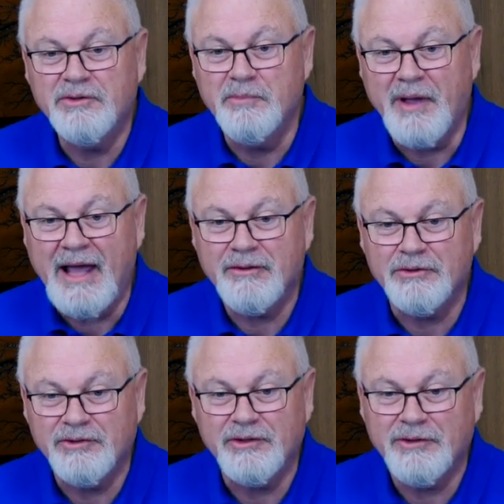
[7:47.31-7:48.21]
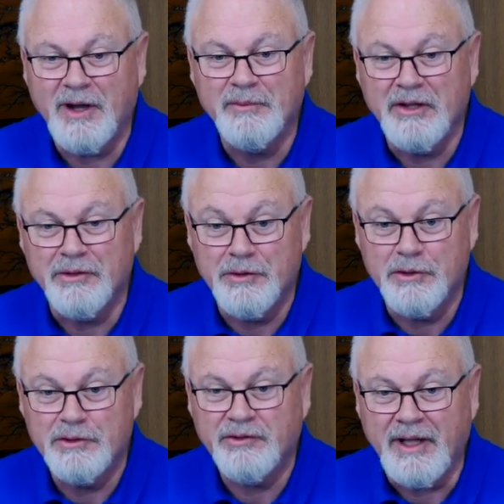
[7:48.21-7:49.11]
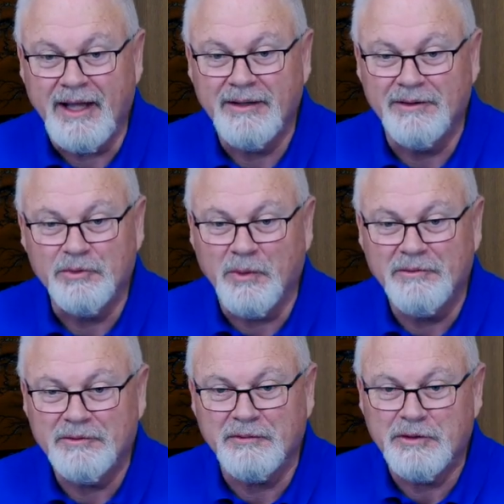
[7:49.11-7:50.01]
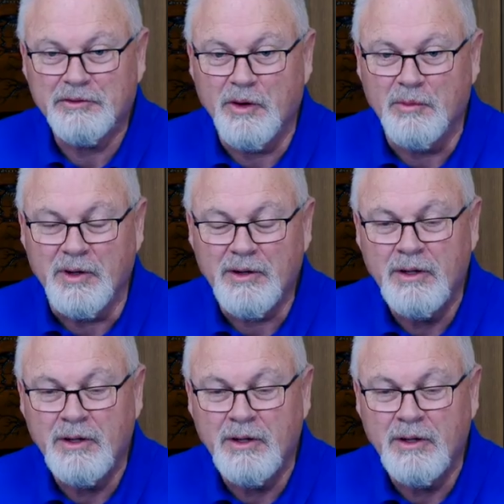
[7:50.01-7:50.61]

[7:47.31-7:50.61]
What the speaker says: to Bathurst this coming Thursday, the 12th of October.